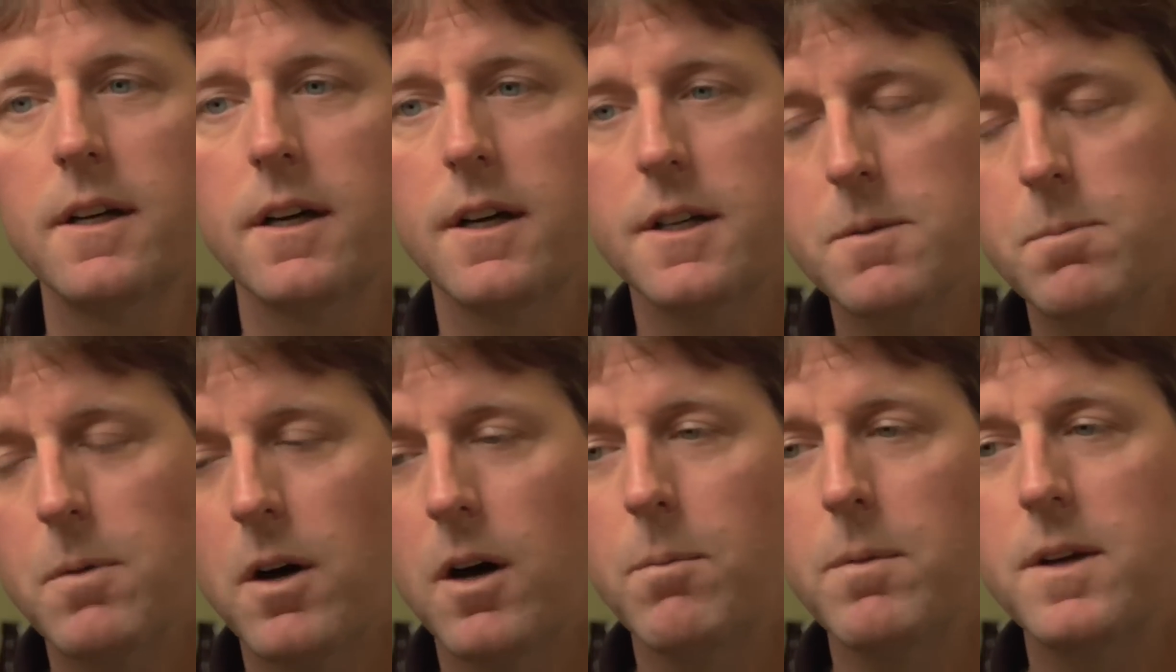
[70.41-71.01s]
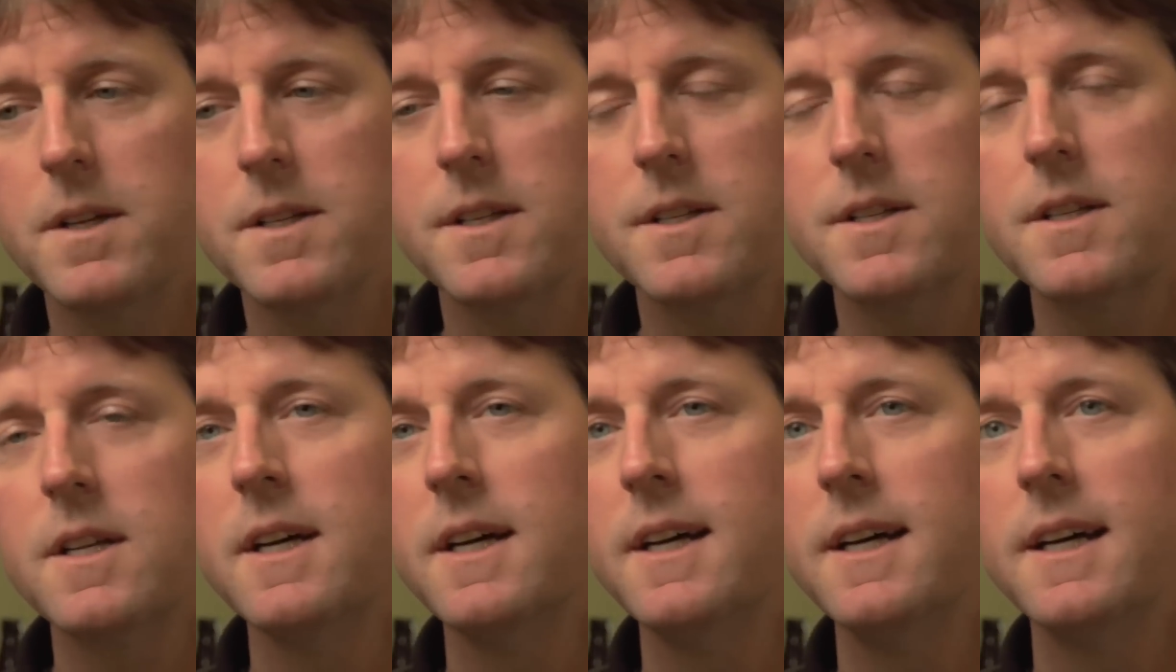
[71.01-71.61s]
A small
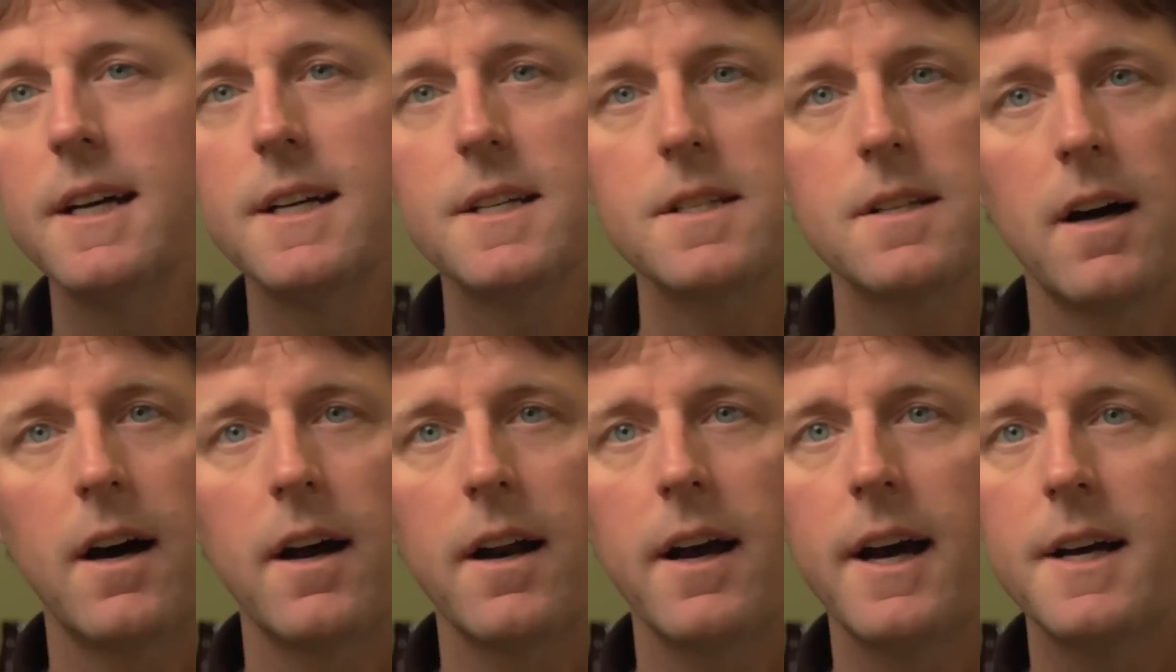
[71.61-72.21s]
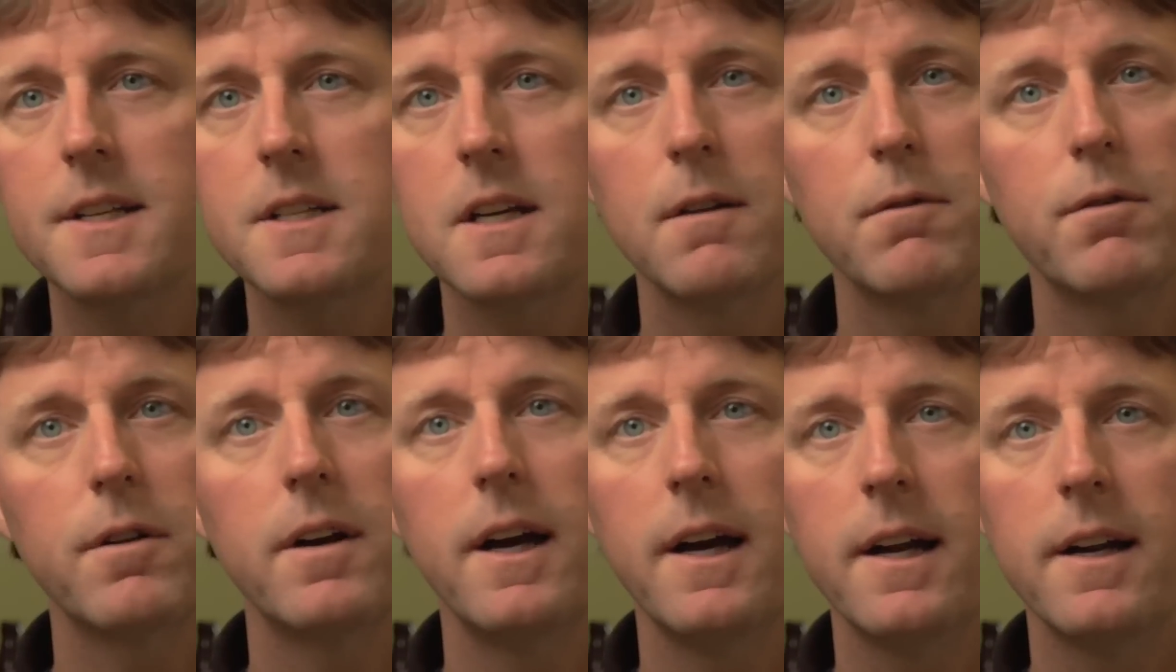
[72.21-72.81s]
business is not asking
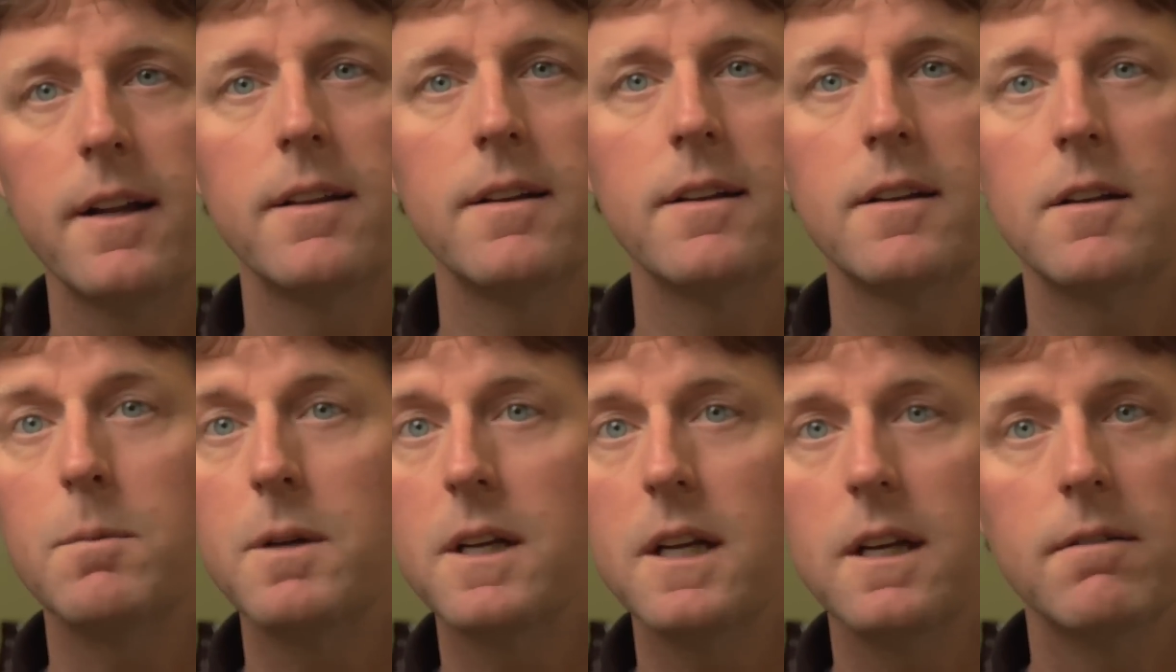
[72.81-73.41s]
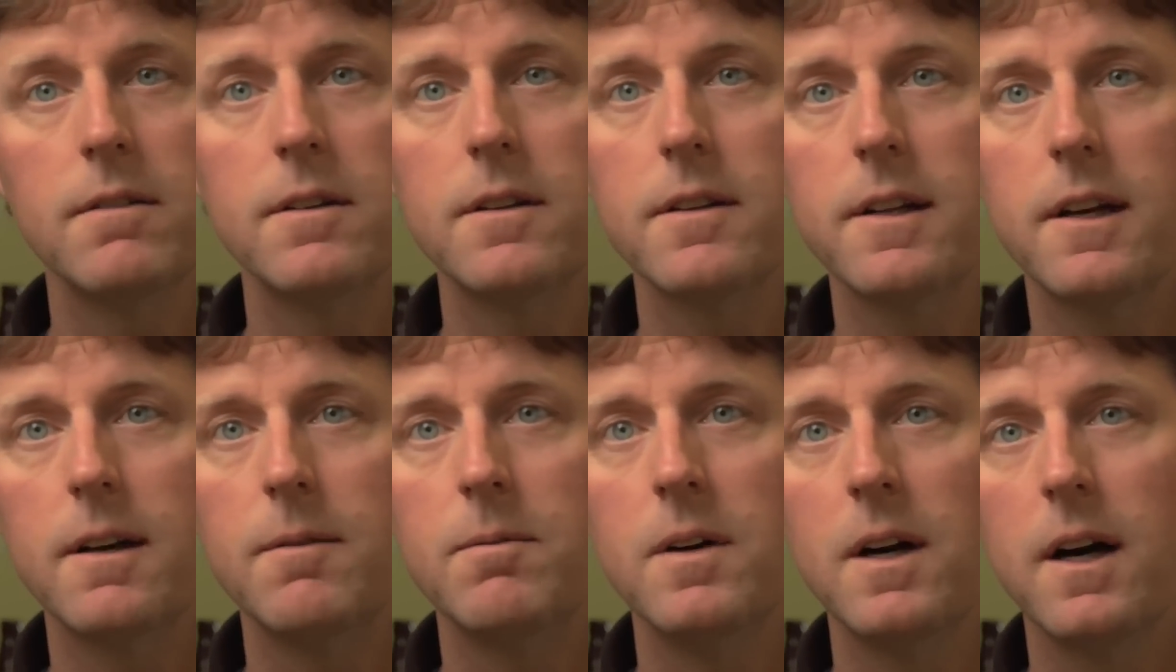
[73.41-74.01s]
for anything to be given to
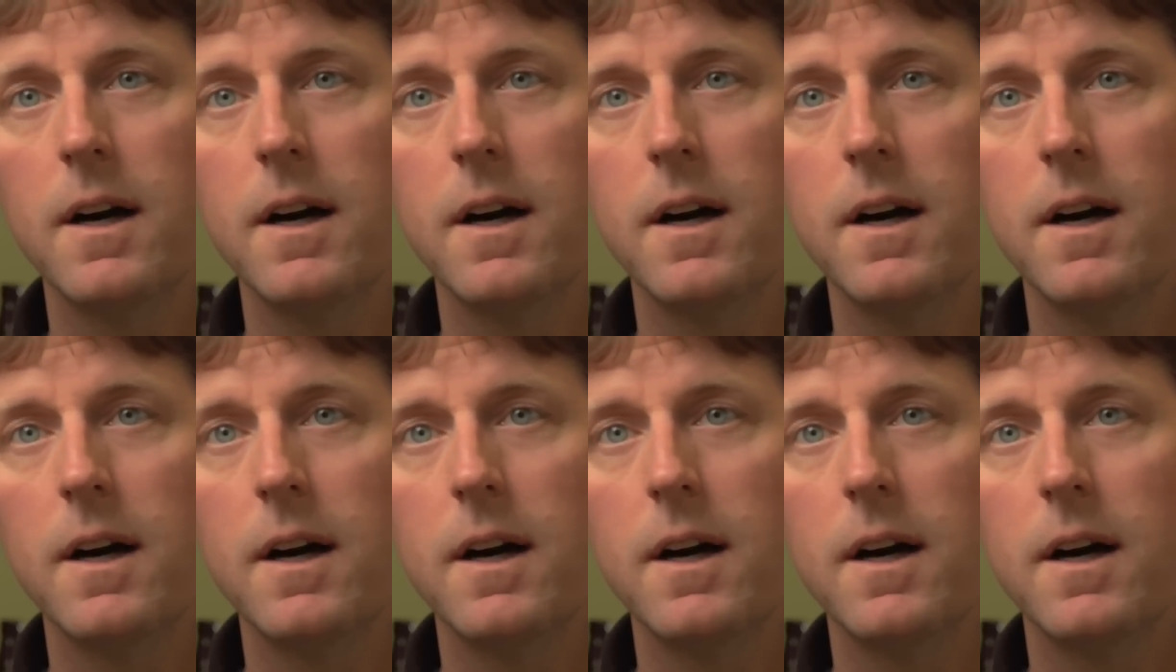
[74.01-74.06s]
them.